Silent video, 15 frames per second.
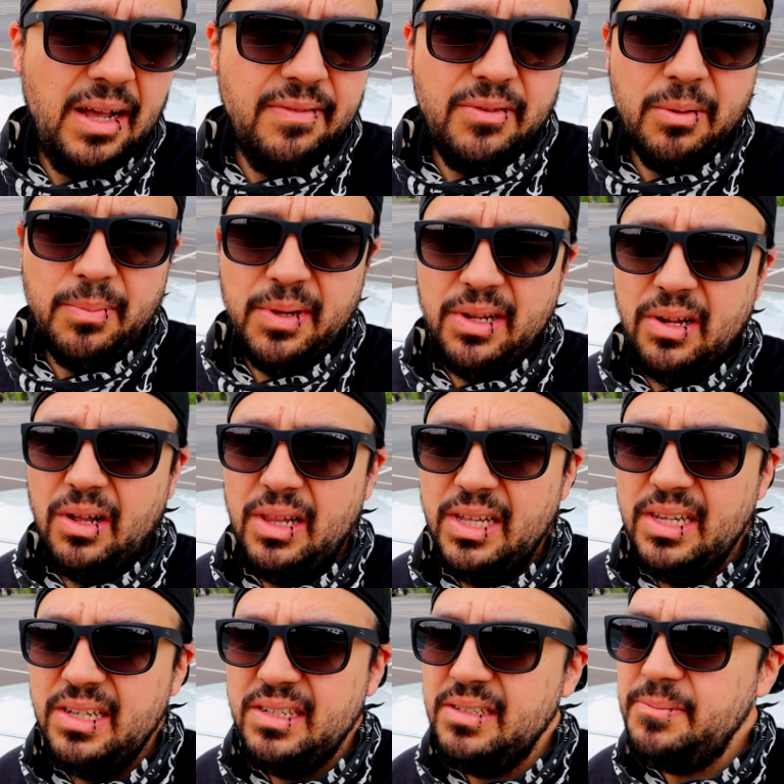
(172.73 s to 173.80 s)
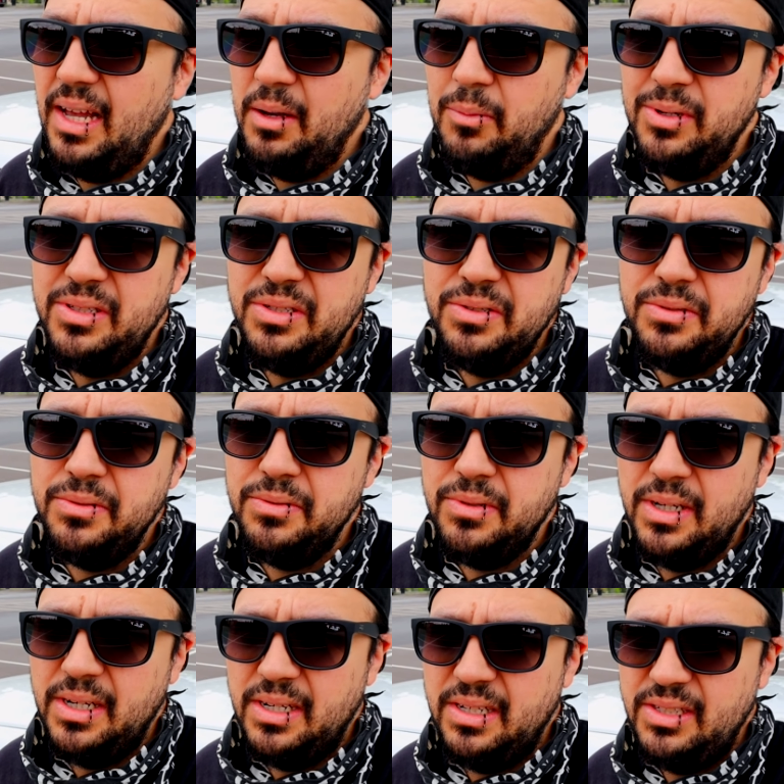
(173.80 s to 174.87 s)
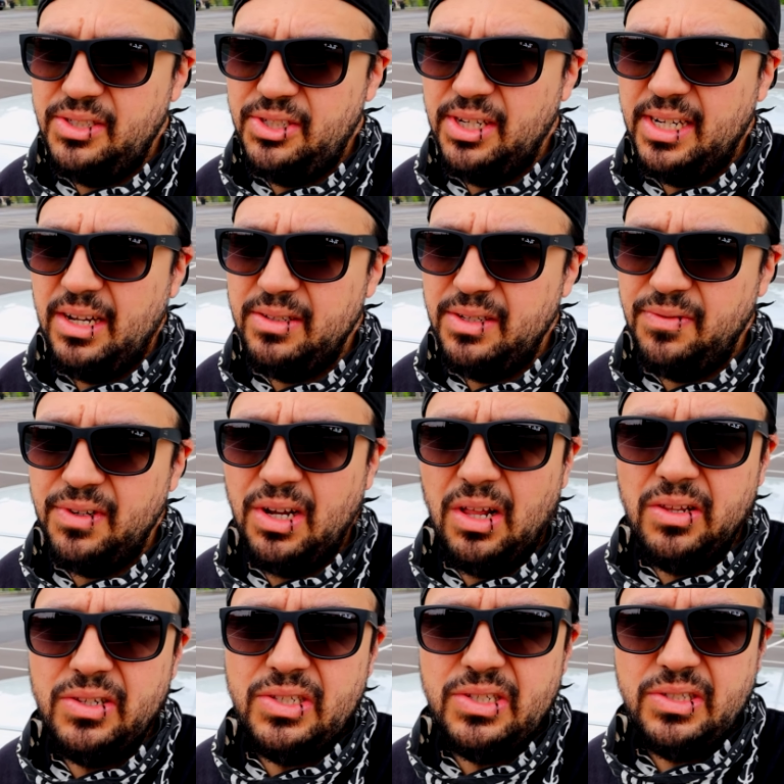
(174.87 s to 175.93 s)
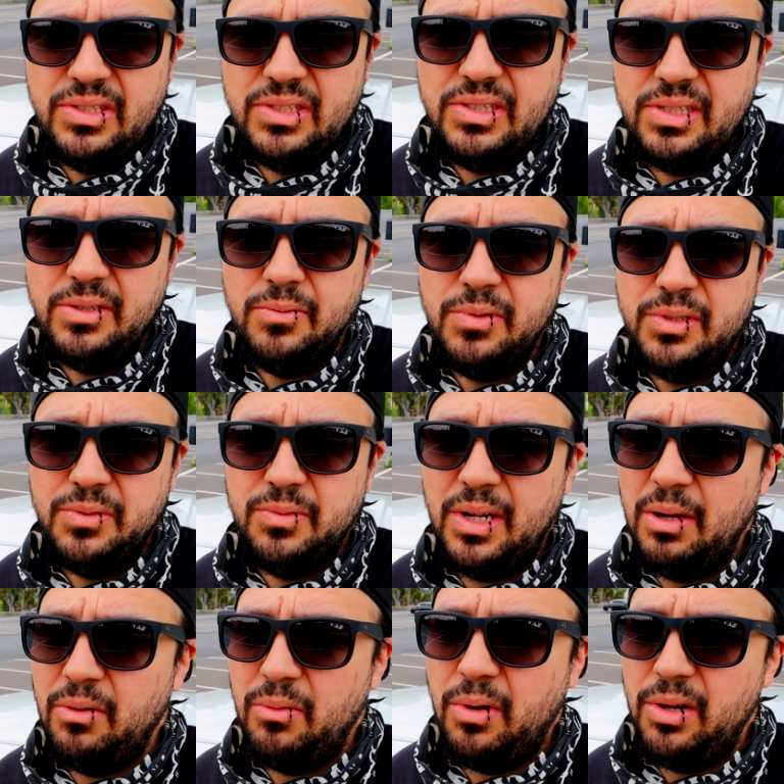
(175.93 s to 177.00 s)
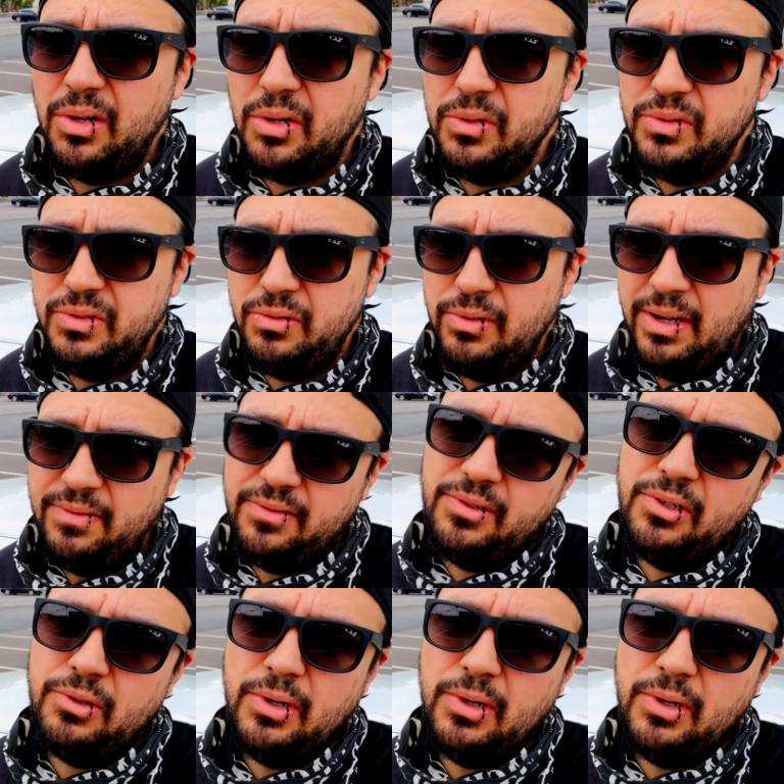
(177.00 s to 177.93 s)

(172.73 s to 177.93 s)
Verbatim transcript: after being all in, I went to uh, check out different colleges to see which one I would want to go to after